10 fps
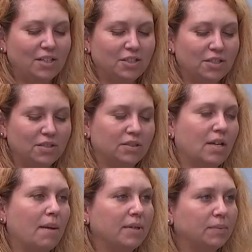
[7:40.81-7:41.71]
issues or
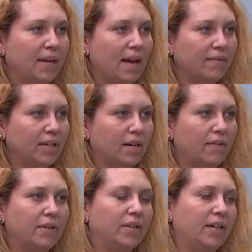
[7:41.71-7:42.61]
topics we haven't
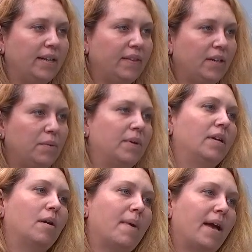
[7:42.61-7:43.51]
covered or anything you want
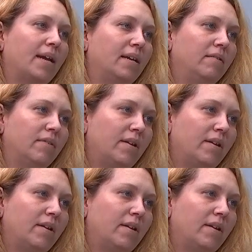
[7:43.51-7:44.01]
to go back and,